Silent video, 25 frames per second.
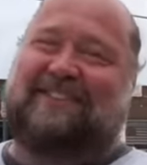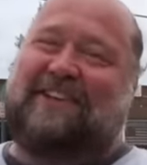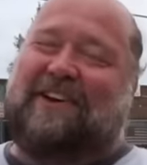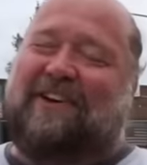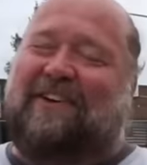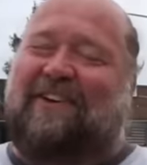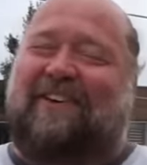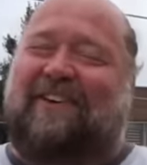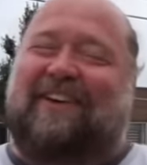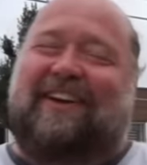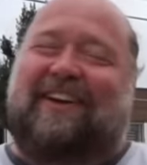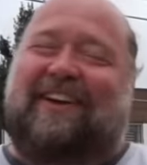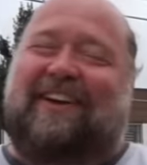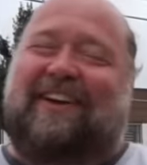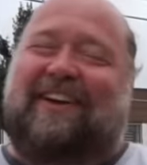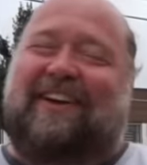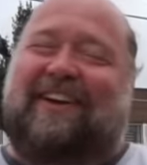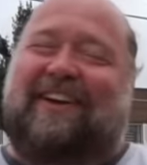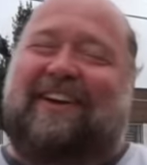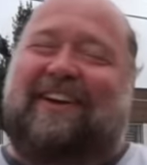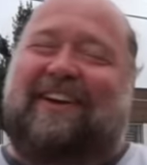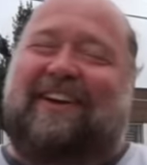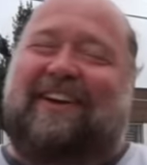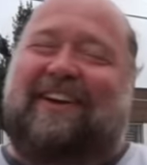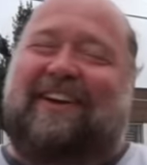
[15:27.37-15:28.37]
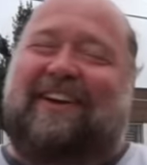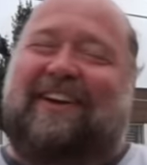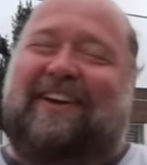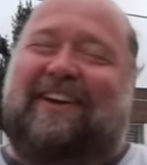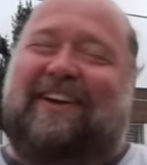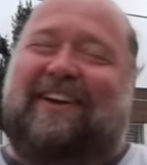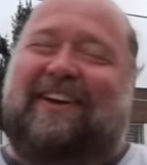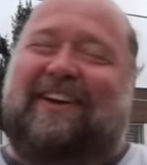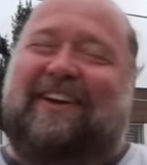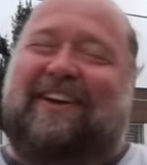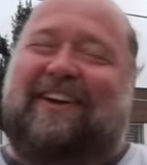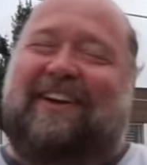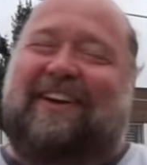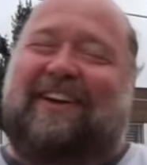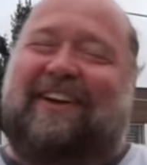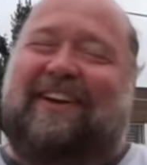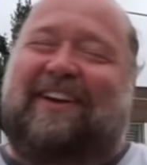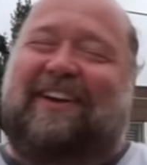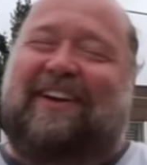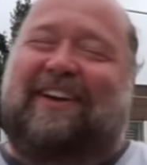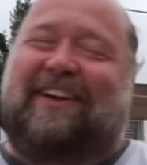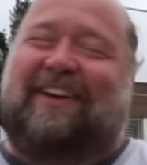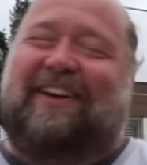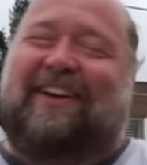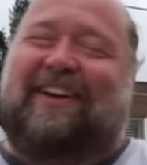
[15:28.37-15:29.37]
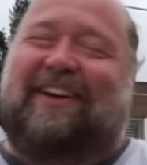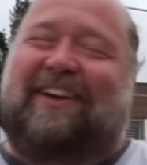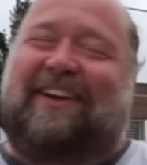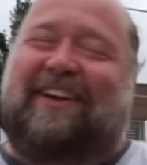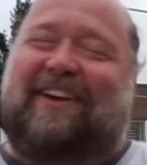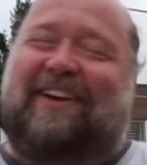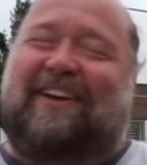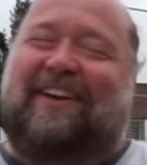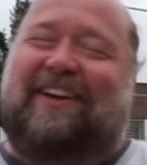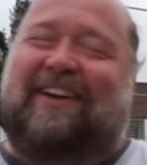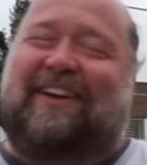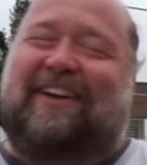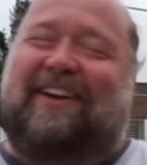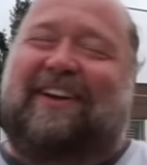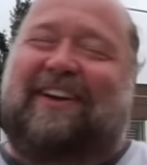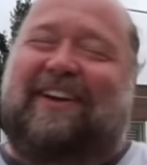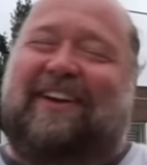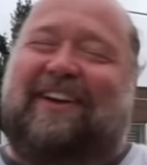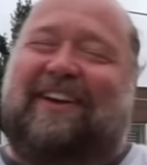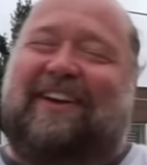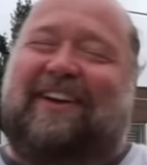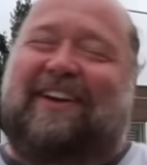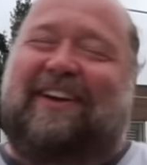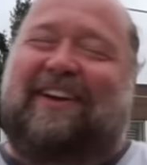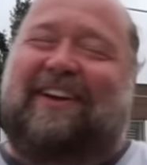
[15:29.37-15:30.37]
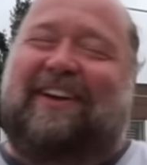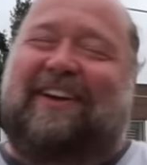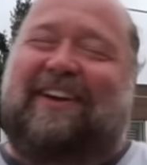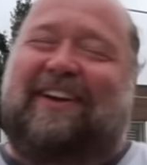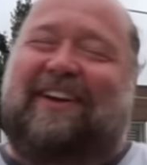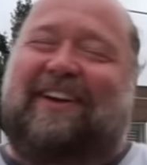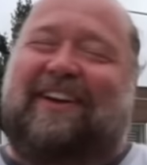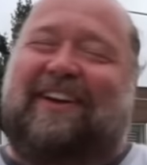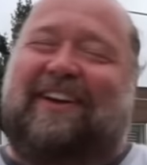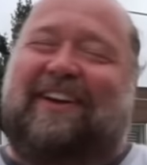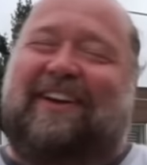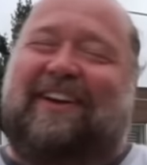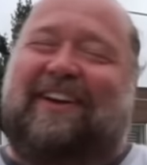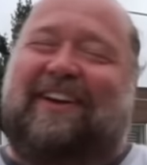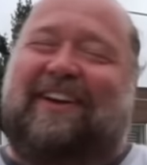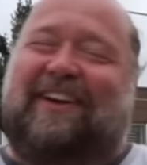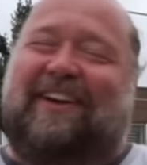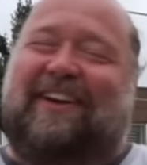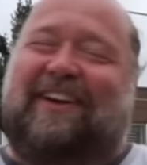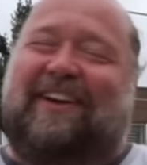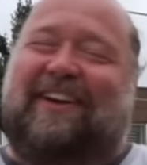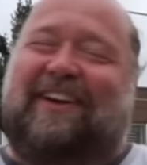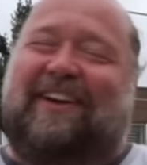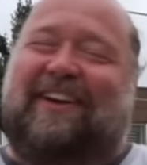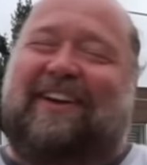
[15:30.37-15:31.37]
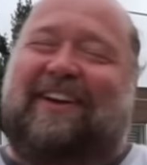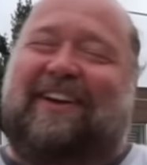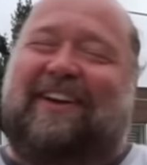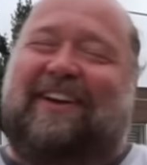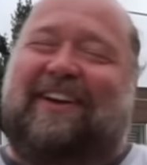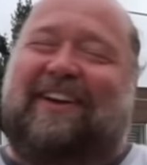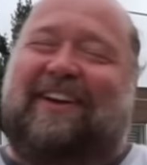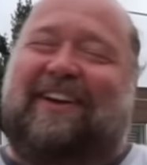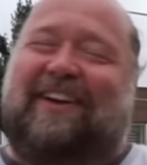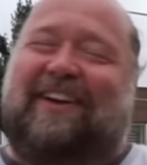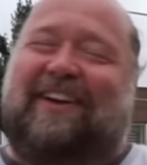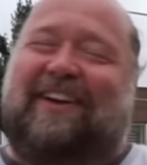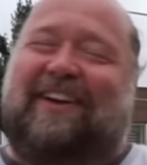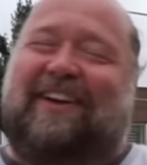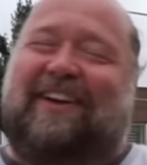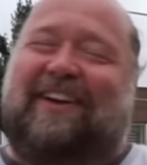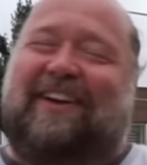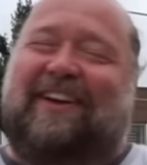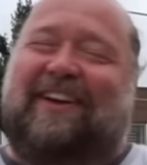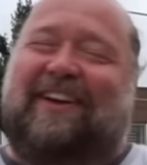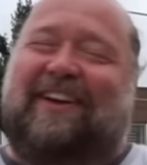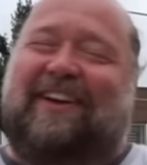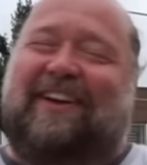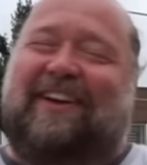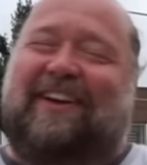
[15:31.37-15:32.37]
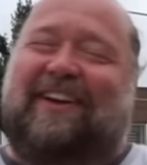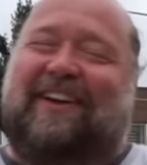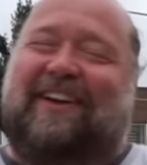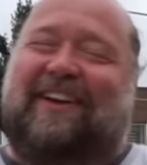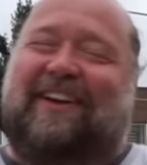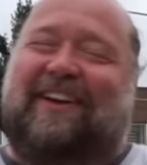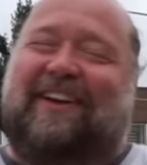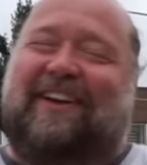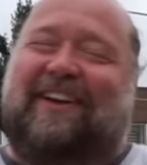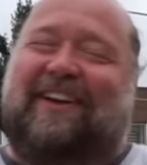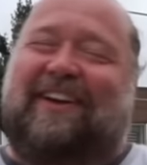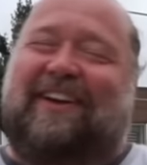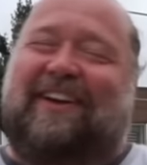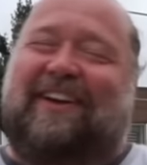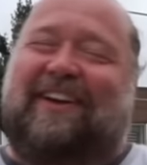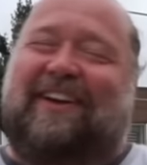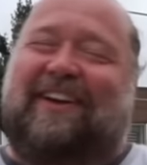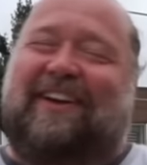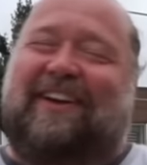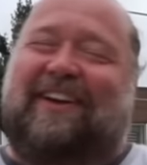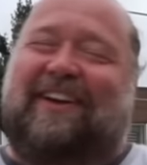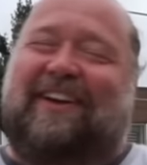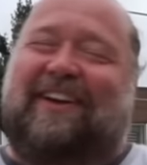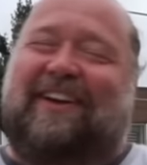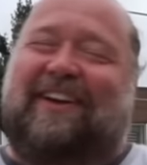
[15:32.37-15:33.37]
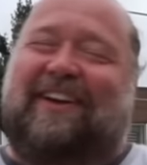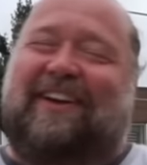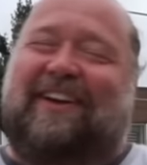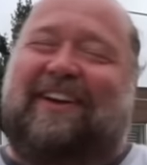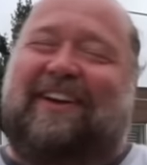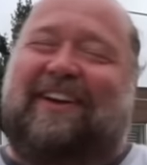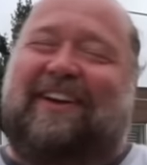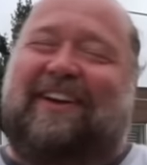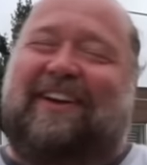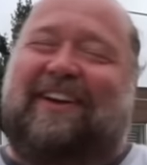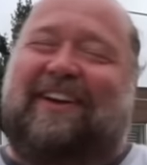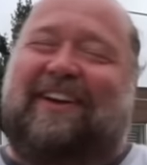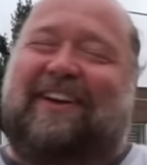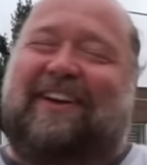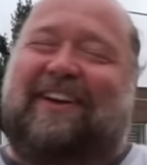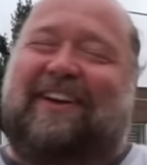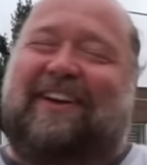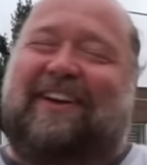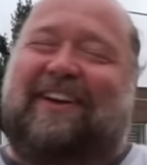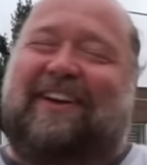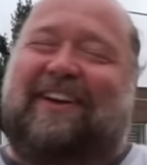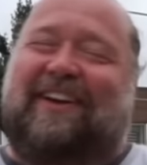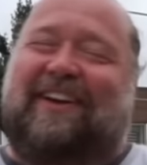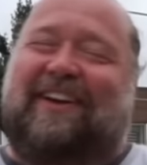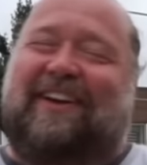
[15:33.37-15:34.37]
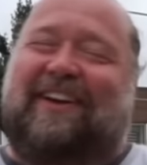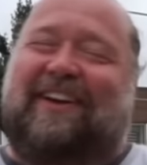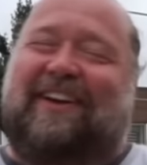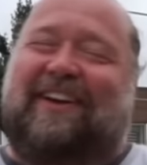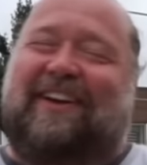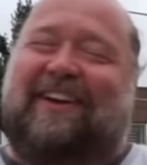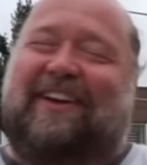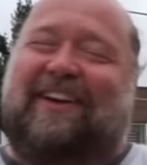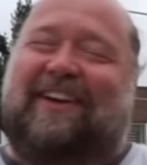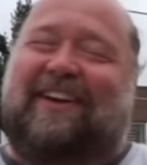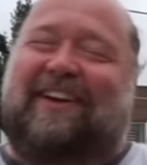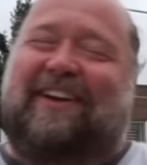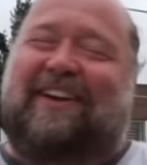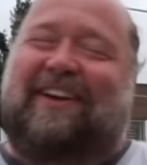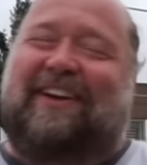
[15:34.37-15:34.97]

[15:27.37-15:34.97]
(not speaking)